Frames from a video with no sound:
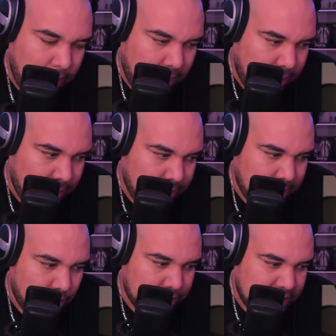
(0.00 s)

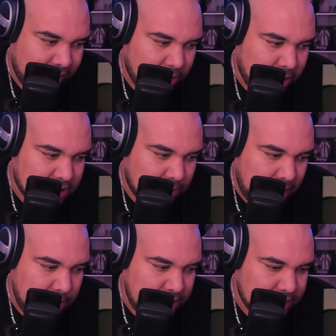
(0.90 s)
Um, we saved a bunch of
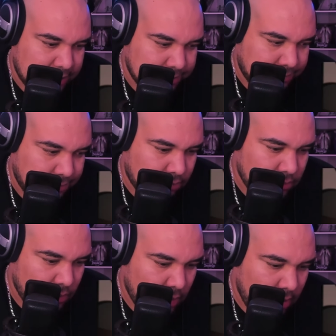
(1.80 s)
babies
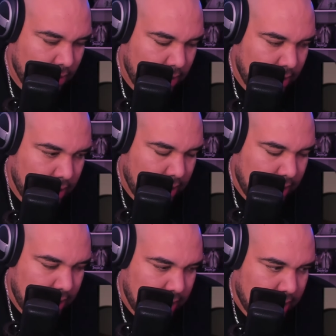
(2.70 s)

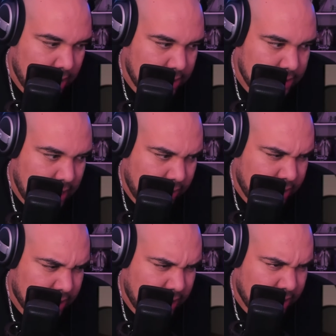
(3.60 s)
and
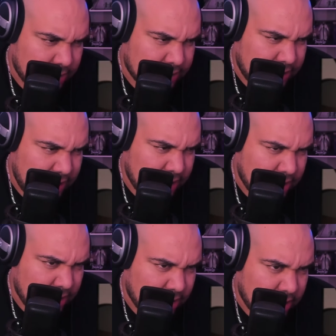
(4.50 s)
Derek and
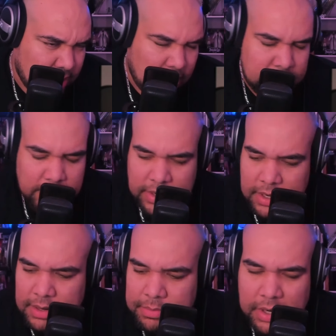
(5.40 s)
Cristina are not
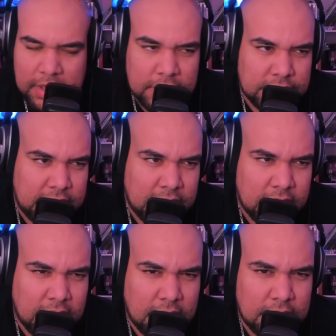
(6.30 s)
Derek. Uh, Burke and Cristina
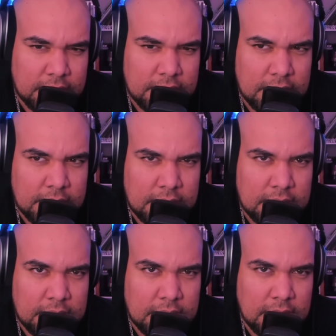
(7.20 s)
are
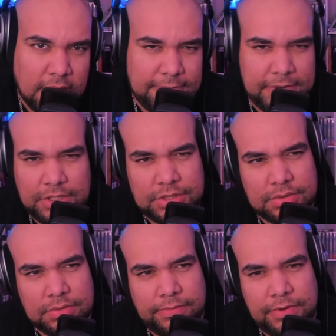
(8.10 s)

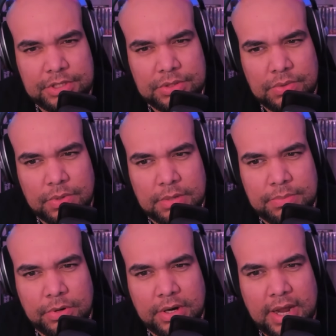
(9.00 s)
official, official.
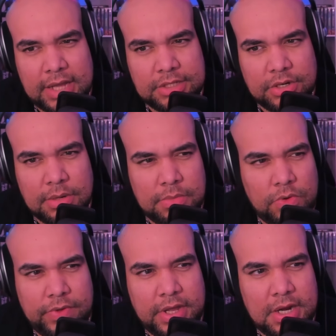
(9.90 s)
Where Burke asked her to
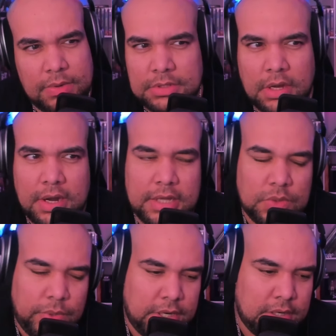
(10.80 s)
move in. It was all
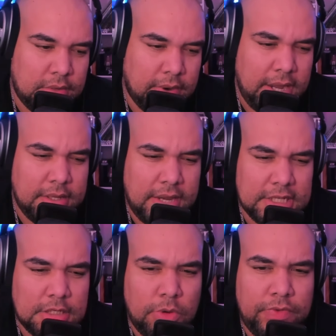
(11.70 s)
kinds of weird, right? Did he
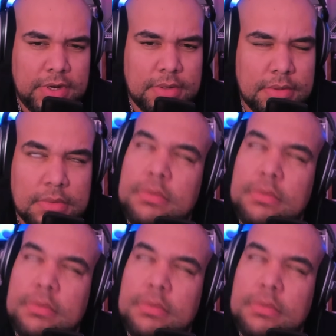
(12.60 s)
ask her to move in?